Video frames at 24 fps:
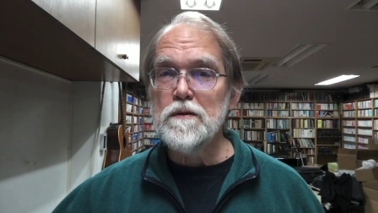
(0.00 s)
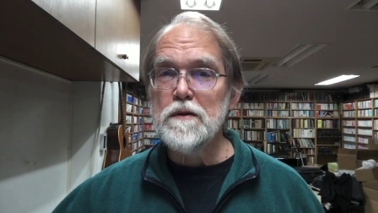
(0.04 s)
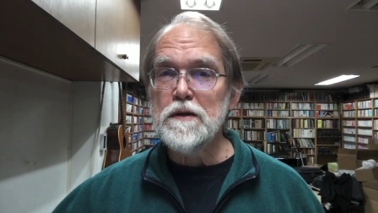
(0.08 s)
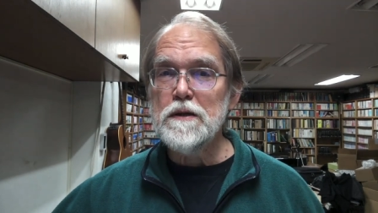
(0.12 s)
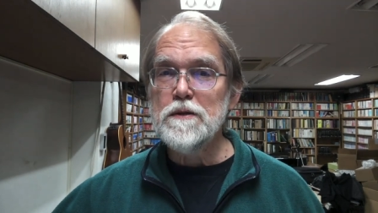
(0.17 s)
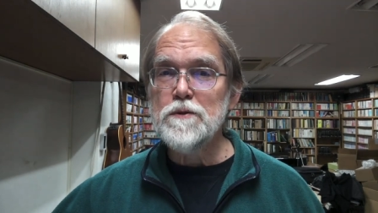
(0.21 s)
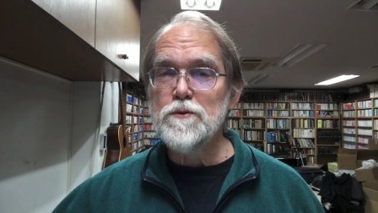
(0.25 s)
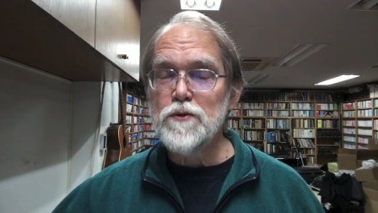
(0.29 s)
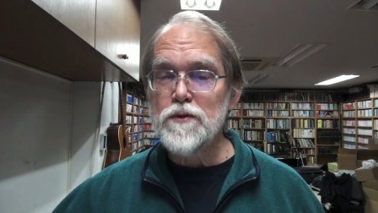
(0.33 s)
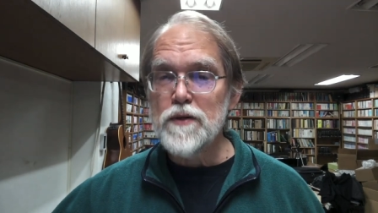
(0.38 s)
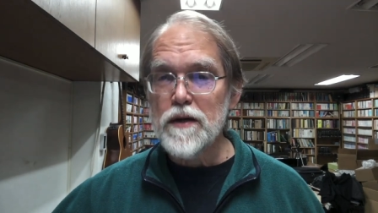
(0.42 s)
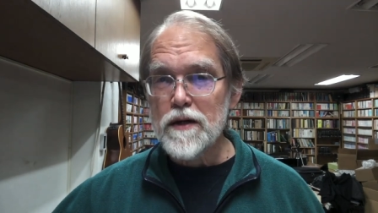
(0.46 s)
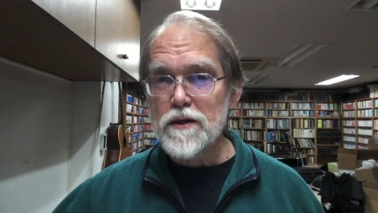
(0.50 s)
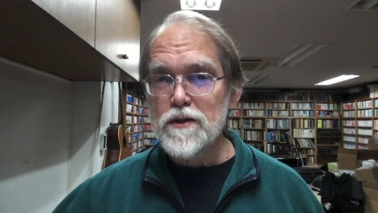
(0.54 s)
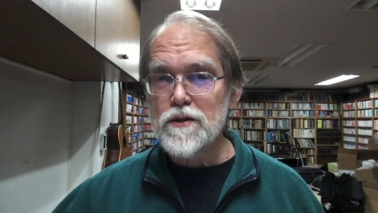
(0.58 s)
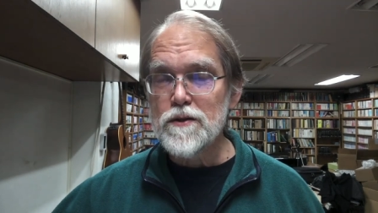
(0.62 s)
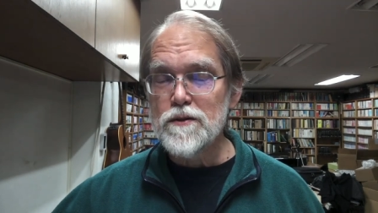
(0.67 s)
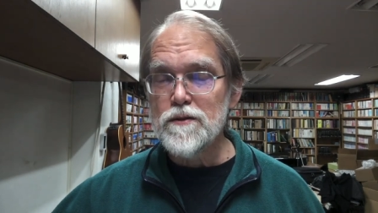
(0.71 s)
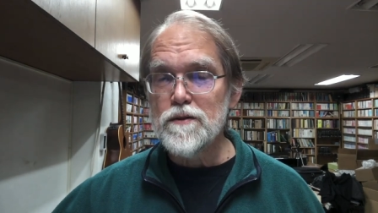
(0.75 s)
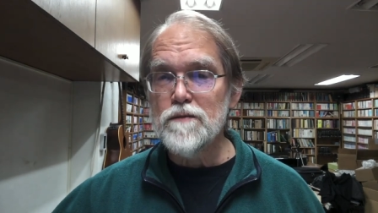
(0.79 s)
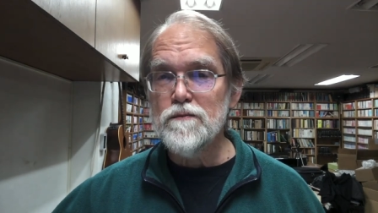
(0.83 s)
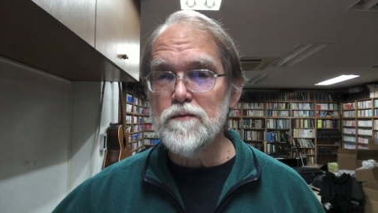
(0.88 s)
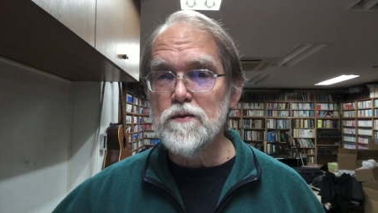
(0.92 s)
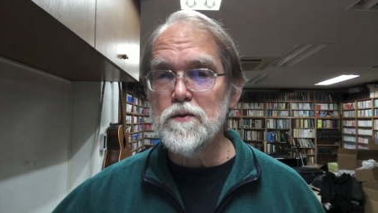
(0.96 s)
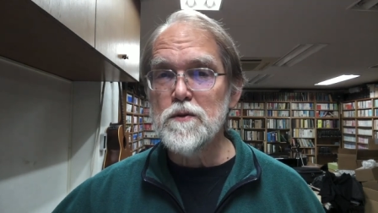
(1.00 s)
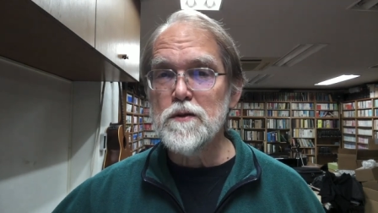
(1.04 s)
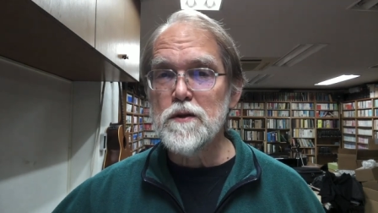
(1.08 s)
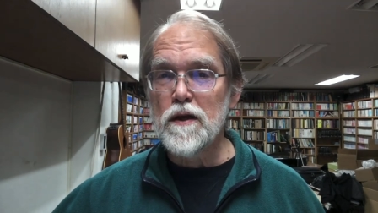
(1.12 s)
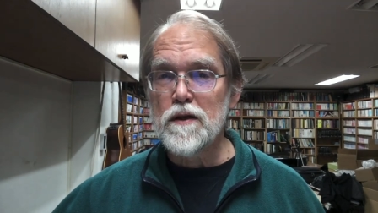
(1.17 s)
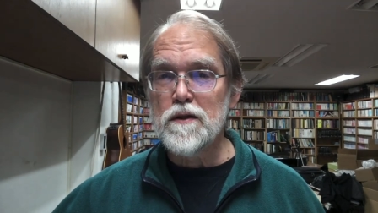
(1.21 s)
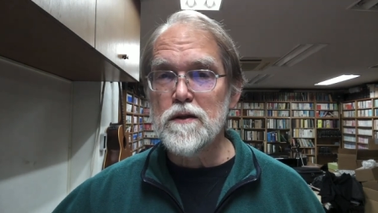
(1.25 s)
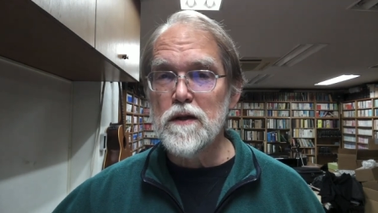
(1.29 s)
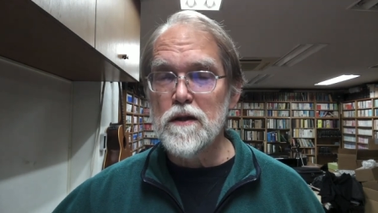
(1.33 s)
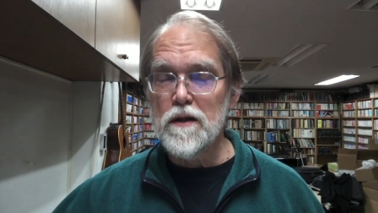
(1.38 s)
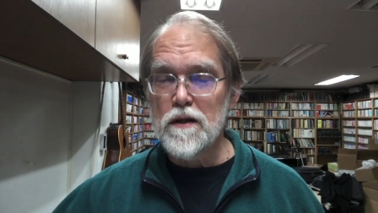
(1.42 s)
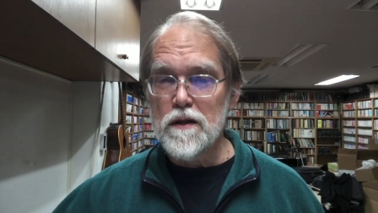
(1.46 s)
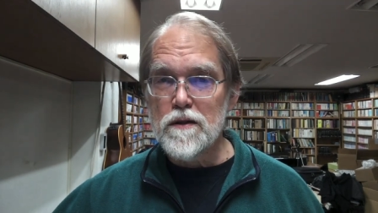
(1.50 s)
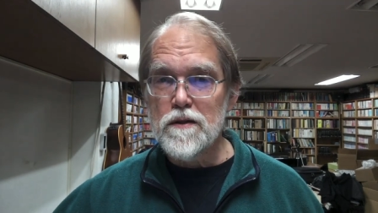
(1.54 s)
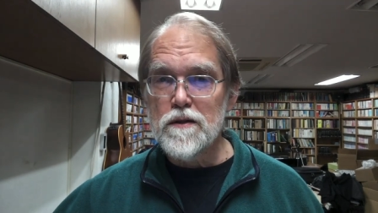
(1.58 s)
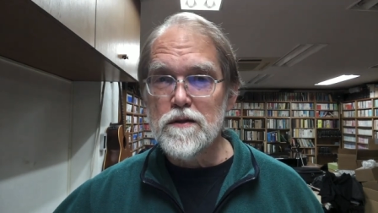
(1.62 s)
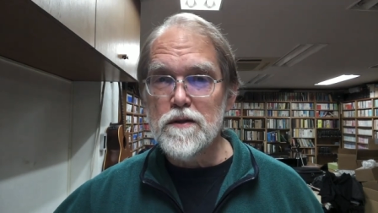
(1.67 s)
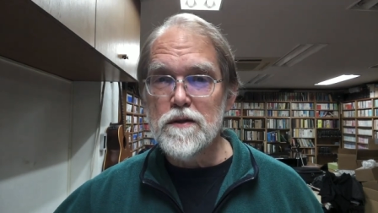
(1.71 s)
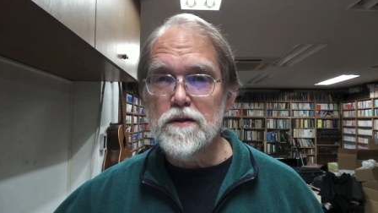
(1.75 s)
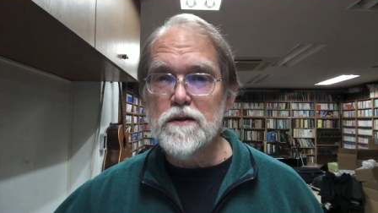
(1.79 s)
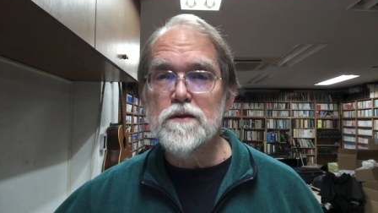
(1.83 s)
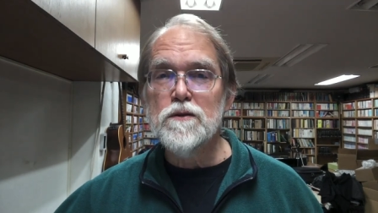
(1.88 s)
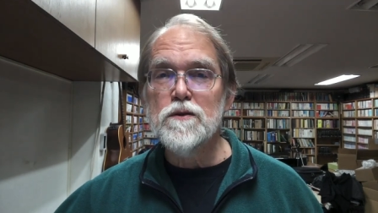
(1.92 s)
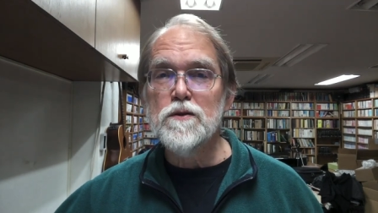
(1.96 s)
introductions of new
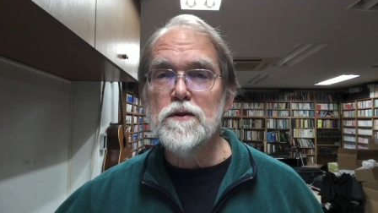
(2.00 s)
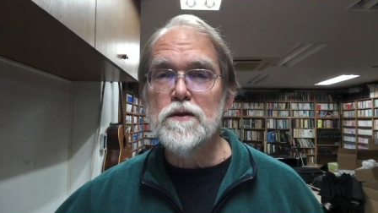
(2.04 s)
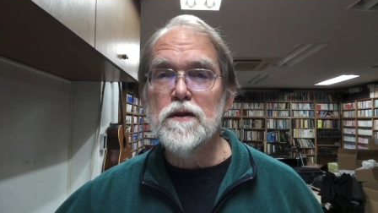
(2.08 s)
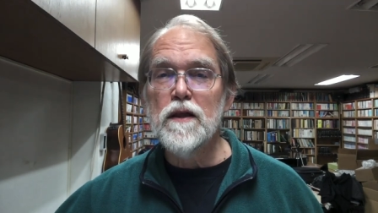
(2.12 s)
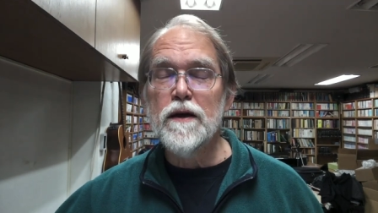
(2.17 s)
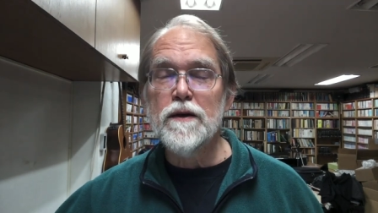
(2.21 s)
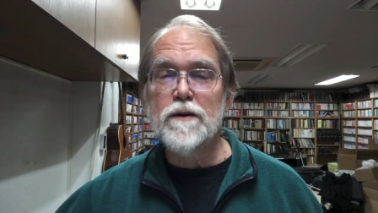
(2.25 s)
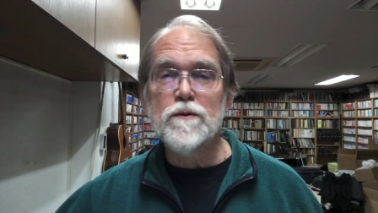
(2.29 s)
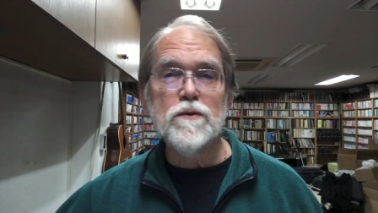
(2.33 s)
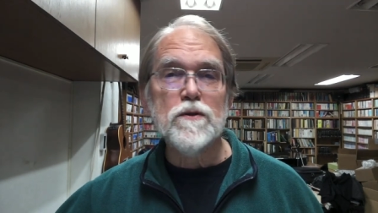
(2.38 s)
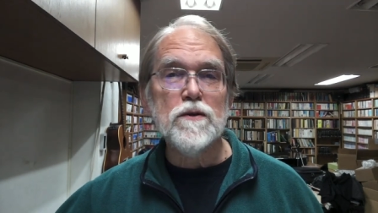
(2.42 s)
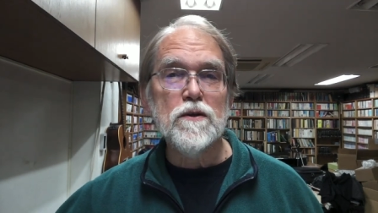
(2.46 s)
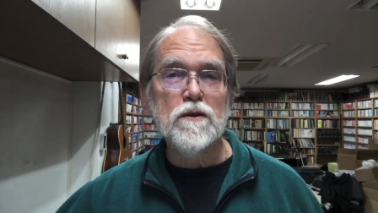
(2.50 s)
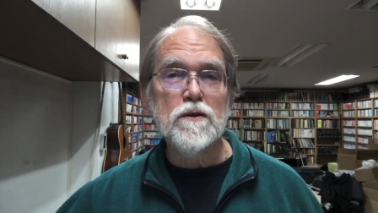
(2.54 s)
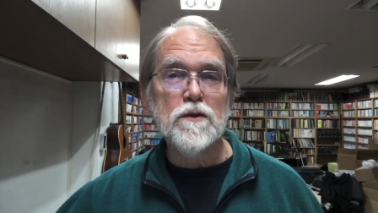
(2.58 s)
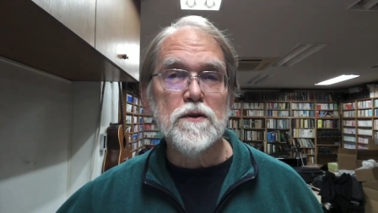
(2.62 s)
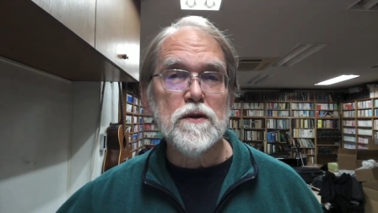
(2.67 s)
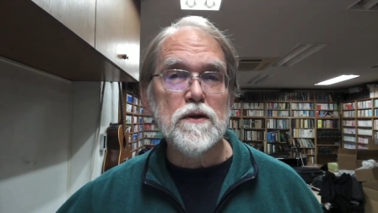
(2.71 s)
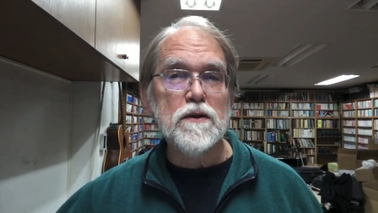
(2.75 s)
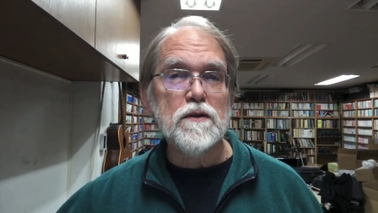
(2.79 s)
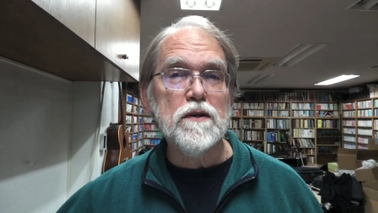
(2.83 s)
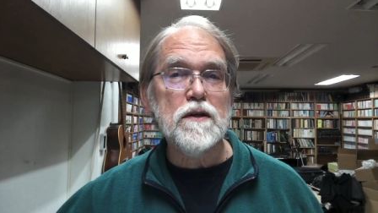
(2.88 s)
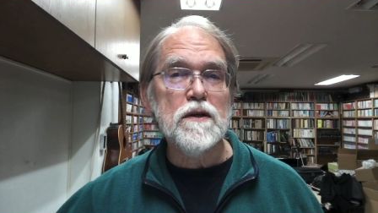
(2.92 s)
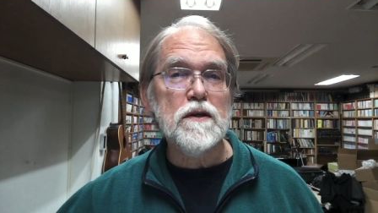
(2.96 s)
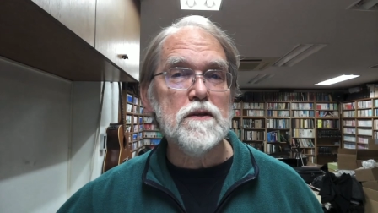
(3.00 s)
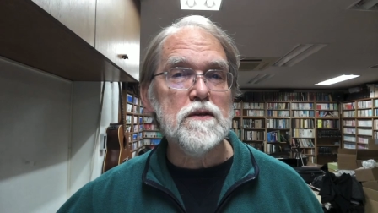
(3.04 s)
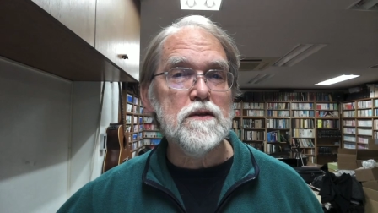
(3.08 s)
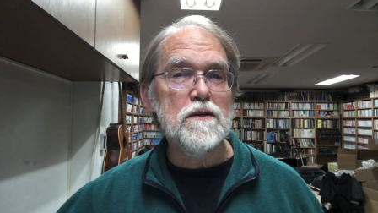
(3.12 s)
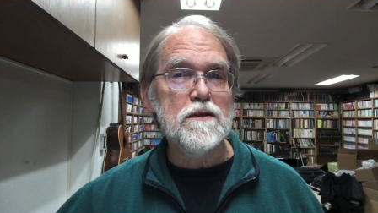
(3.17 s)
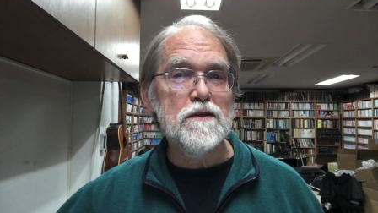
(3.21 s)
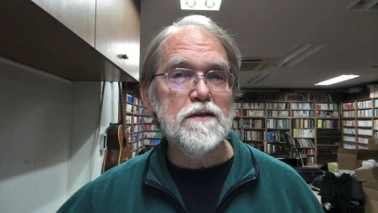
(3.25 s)
technology to language learning that